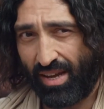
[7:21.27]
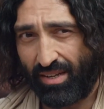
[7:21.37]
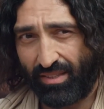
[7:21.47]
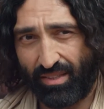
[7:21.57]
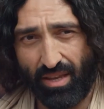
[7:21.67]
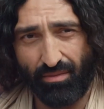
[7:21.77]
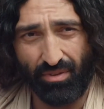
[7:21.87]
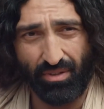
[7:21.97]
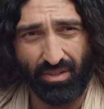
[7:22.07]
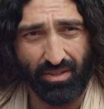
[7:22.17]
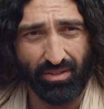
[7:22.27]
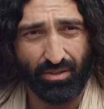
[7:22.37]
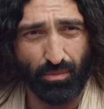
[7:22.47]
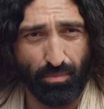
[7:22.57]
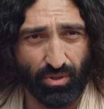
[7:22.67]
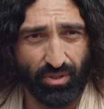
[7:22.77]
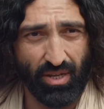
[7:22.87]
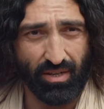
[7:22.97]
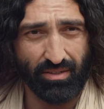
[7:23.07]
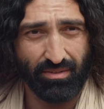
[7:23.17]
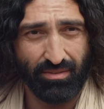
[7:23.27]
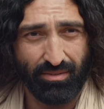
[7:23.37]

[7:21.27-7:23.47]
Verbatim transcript: Who devour widows' houses